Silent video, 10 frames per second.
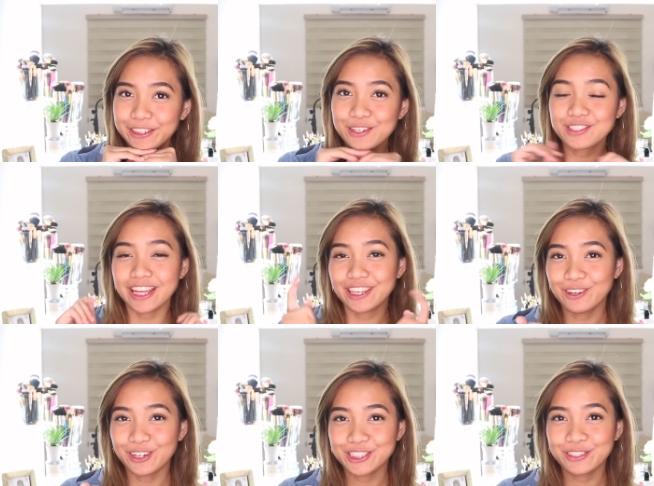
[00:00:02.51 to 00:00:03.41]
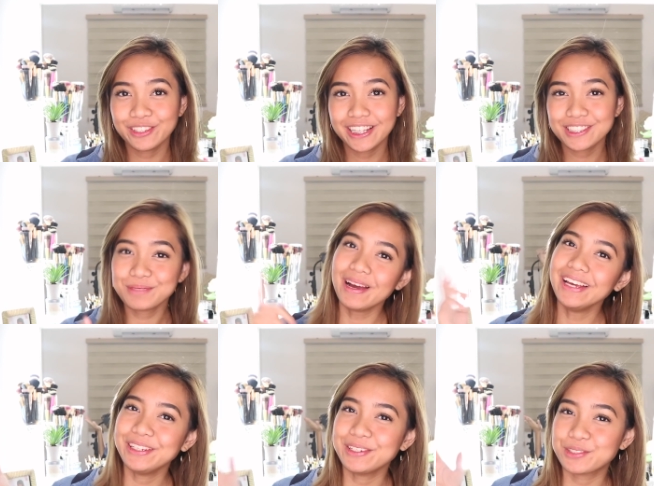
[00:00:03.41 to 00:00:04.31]
Cruz and you're tuned into my
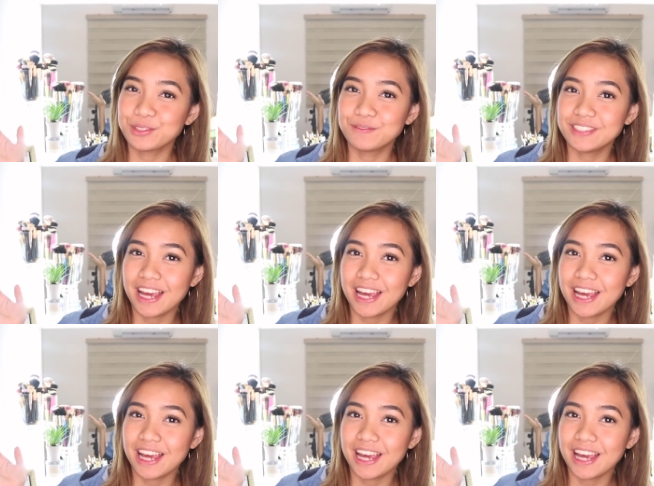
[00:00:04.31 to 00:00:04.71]
YouTube